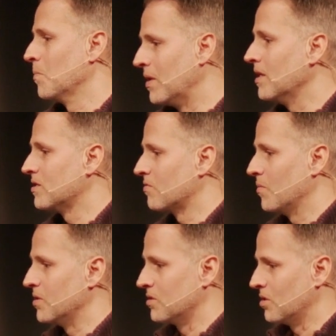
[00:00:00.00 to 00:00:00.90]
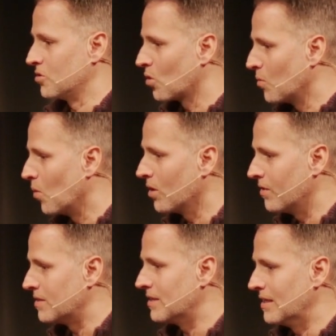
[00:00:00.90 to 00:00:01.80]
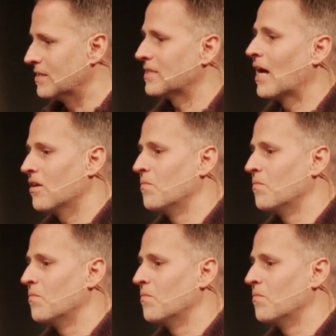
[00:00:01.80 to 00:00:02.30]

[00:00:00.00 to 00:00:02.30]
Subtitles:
some peace from just the turmoil that's inside